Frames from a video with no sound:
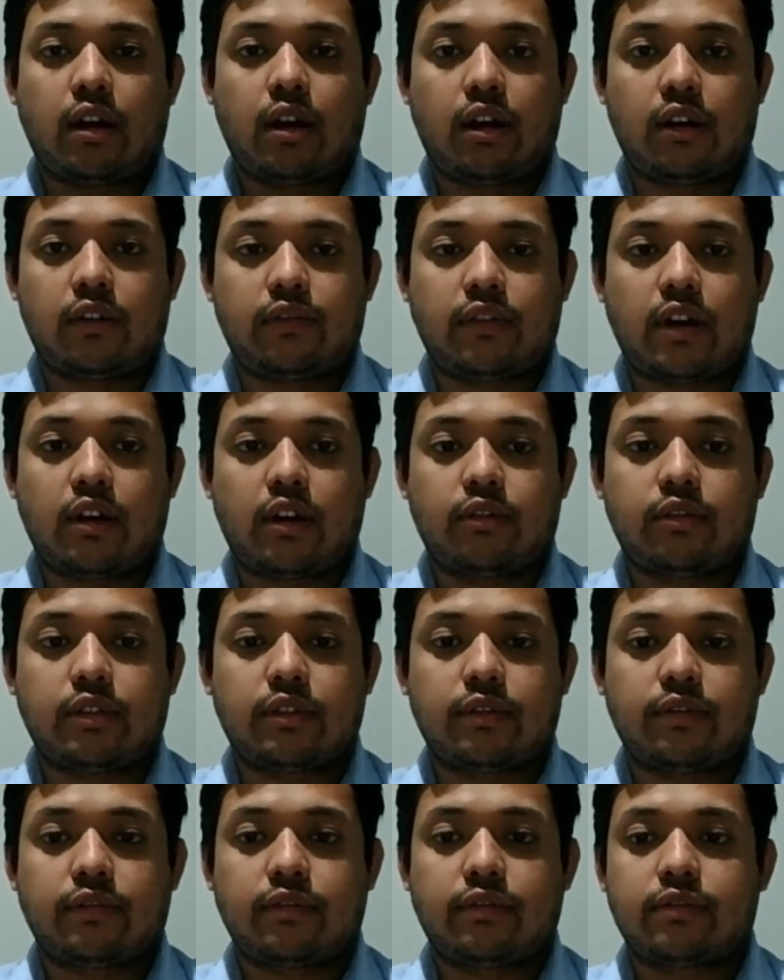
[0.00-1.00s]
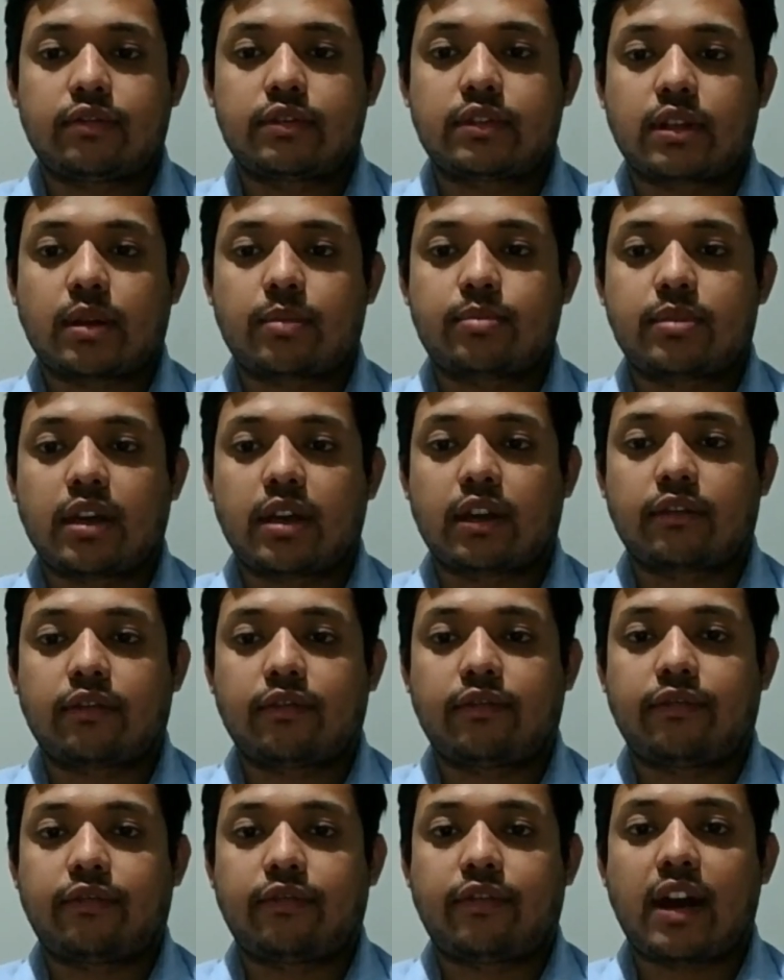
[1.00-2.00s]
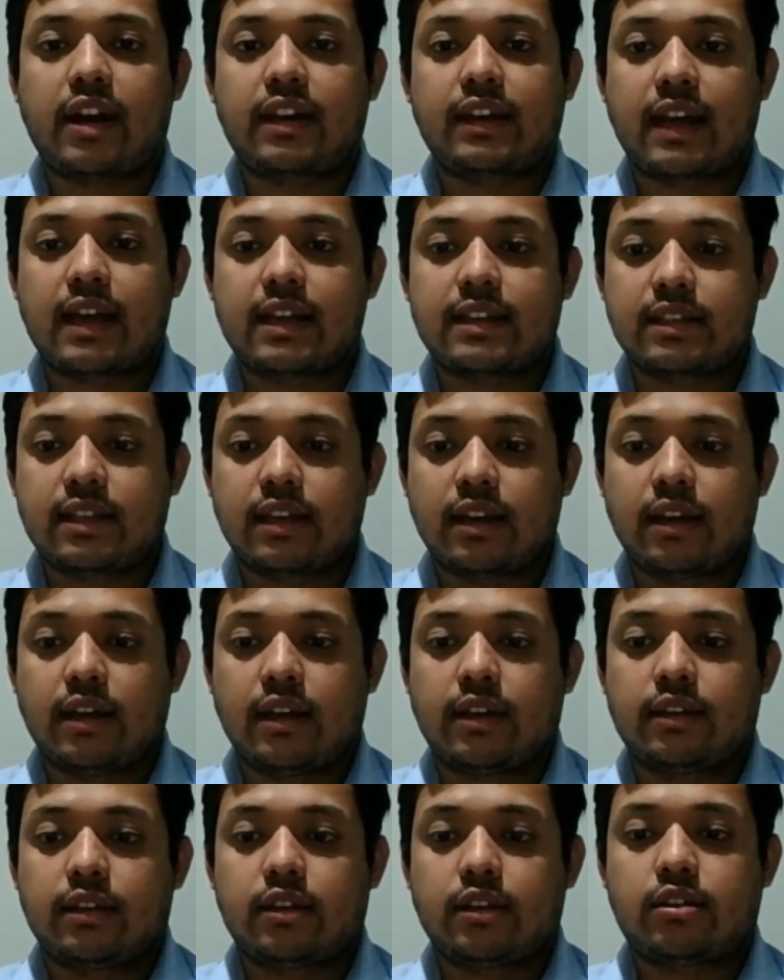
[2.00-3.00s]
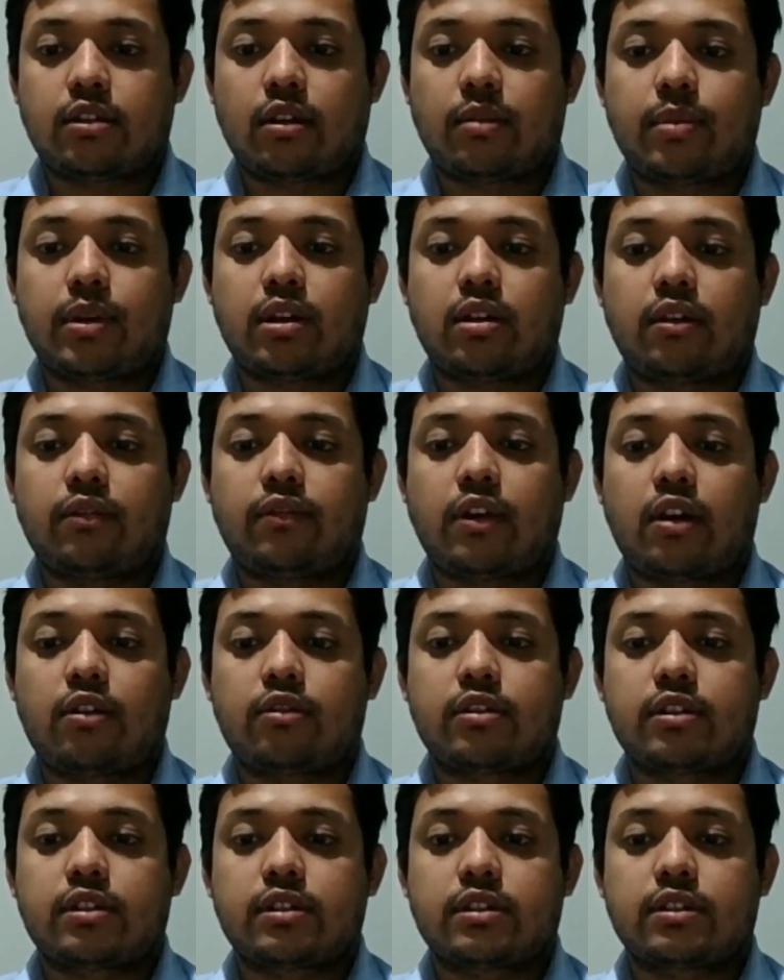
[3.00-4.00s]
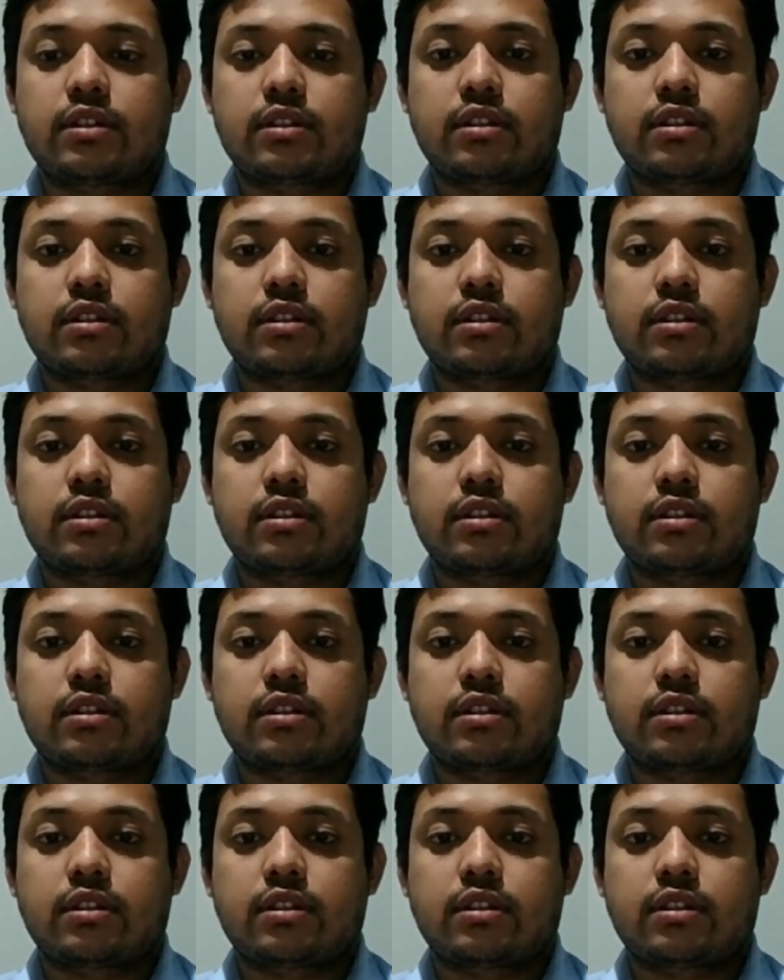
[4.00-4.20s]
of our subject finance. The topic of our